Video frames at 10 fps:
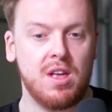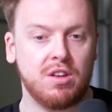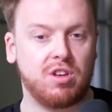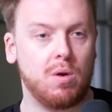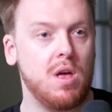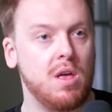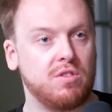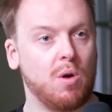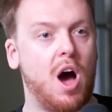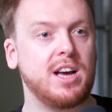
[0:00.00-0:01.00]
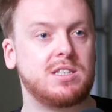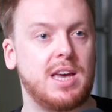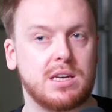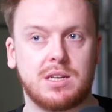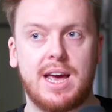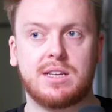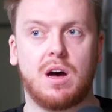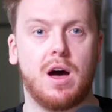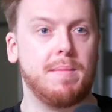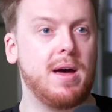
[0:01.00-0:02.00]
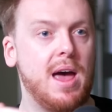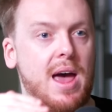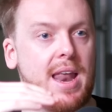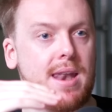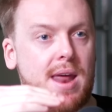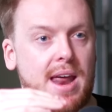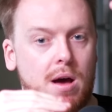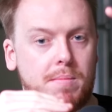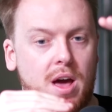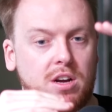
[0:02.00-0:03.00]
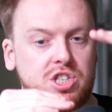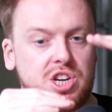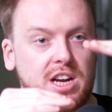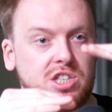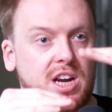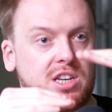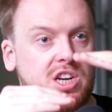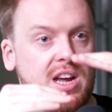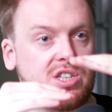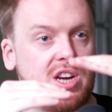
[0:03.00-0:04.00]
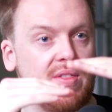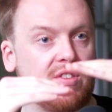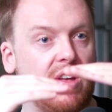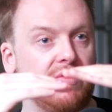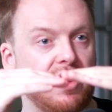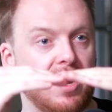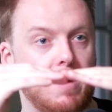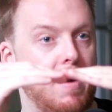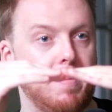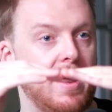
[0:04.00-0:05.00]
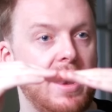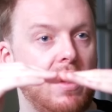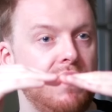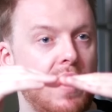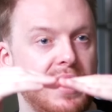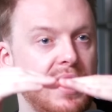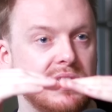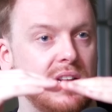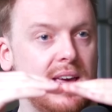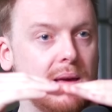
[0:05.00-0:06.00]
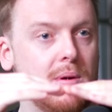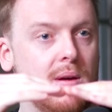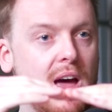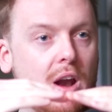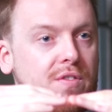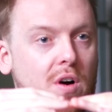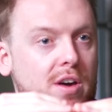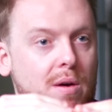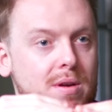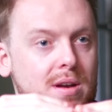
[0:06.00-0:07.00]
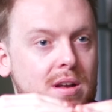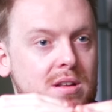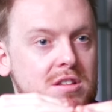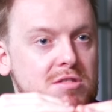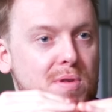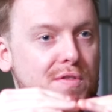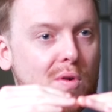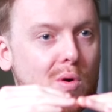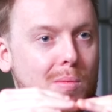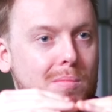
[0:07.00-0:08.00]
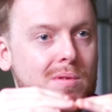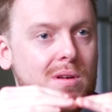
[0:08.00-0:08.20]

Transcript: So, so I see it as an egg timer, and and I'm like, shit, shit, shit, shit. The sun's going to come up, and then I've not had any sleep, and I've got to go and perform.